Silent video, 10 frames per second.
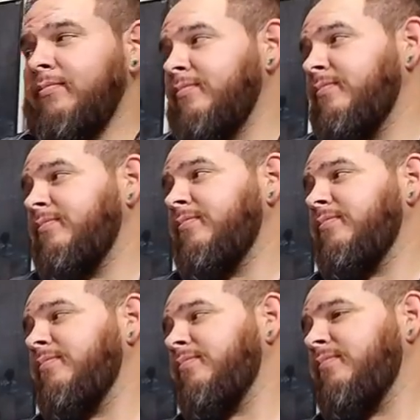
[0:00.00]

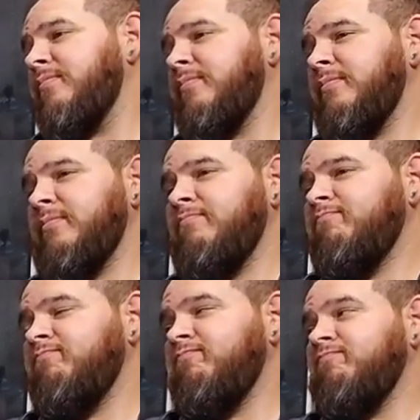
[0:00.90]

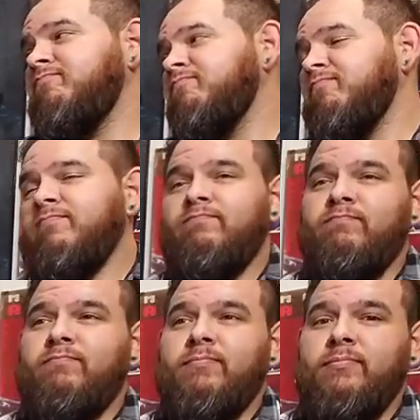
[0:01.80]

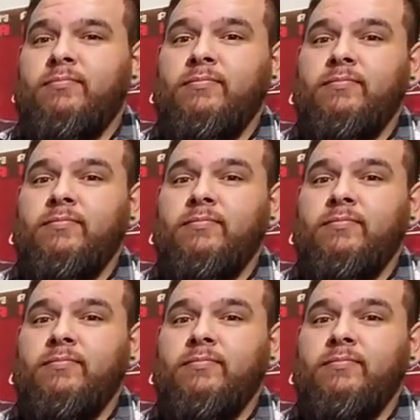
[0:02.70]
This person isn't speaking.